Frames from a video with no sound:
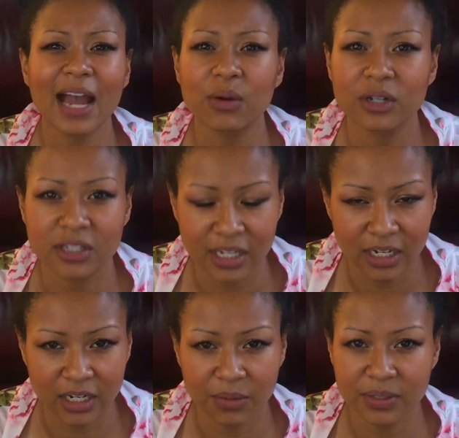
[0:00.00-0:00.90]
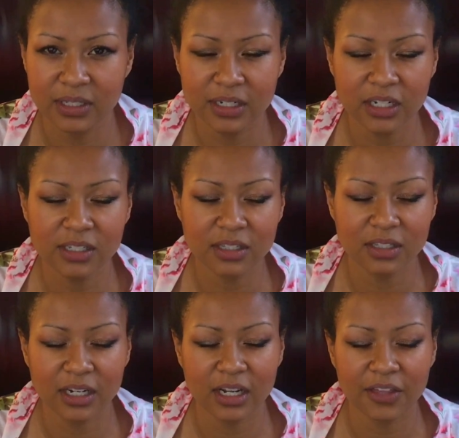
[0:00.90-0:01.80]
hours in and he was still
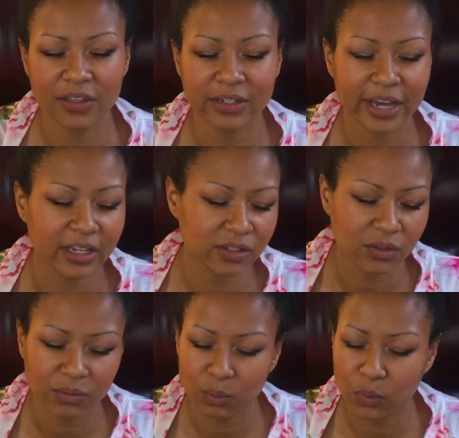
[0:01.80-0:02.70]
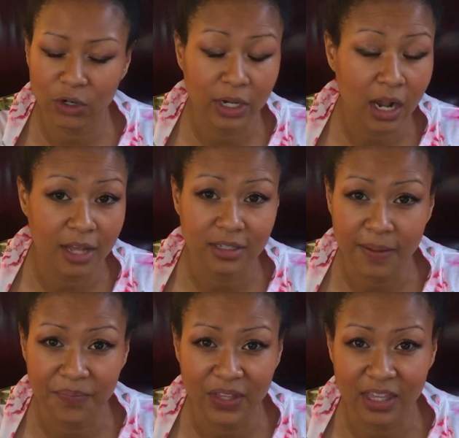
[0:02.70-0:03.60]
sitting at the desk working on
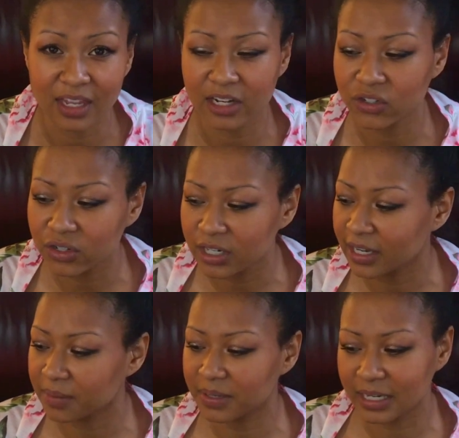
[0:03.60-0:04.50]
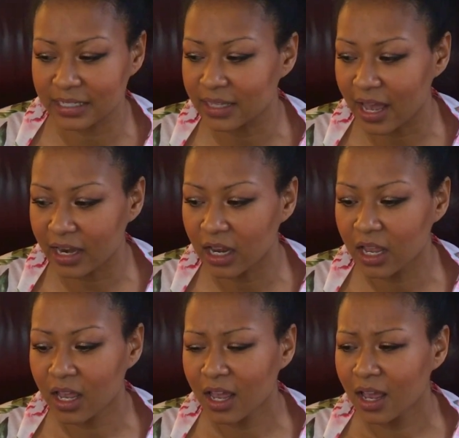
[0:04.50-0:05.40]
something that I turned to him and I said,
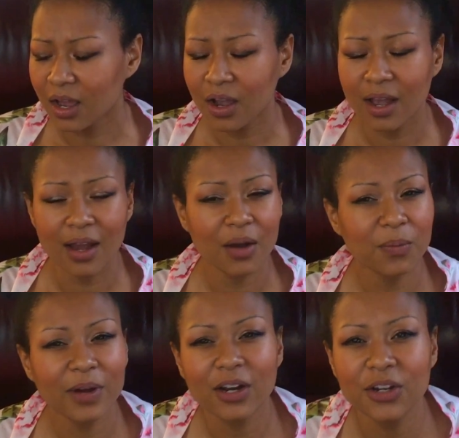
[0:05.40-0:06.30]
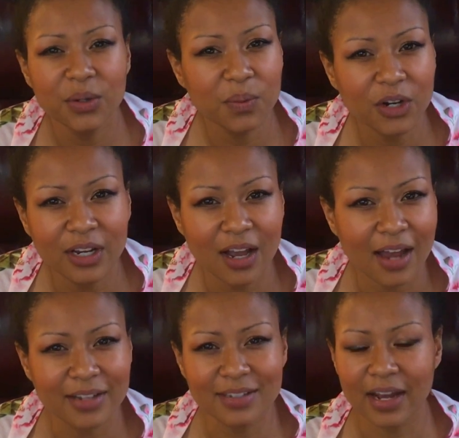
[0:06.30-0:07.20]
what are you working
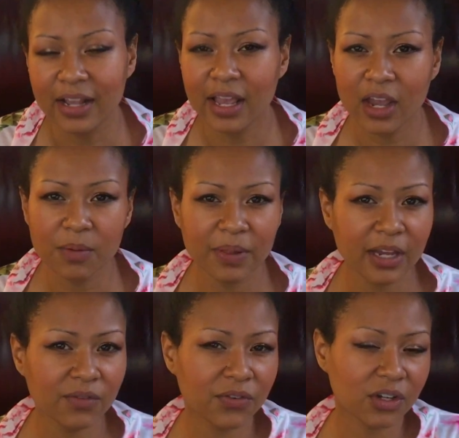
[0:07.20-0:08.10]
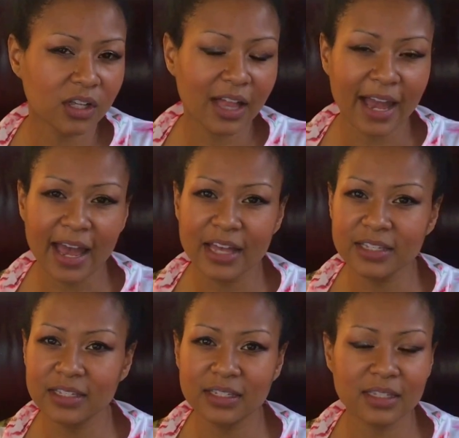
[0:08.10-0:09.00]
on? Is that a care plan for
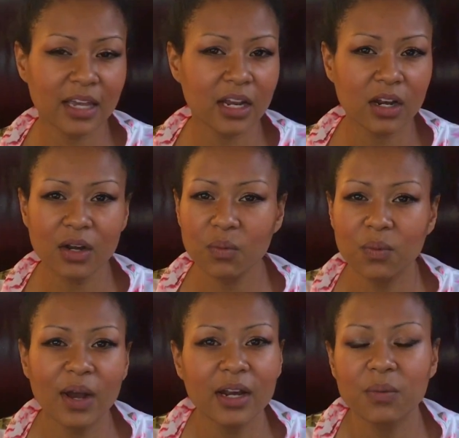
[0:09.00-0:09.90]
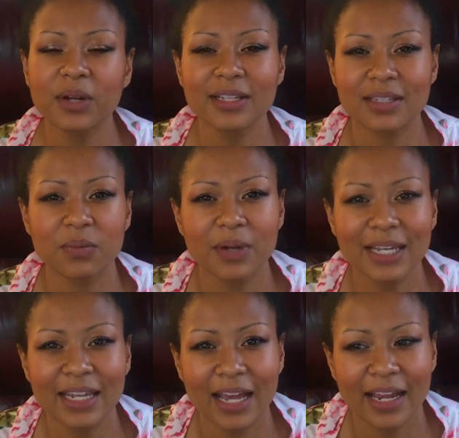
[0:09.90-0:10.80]
class? Is it, what is it? What
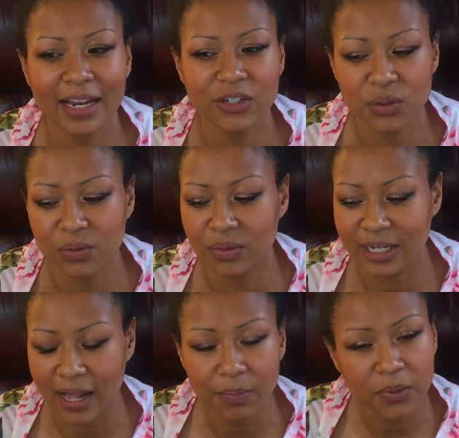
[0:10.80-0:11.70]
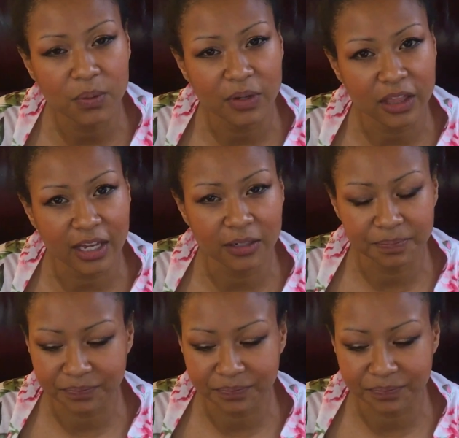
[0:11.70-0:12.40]
can I do to help you with it?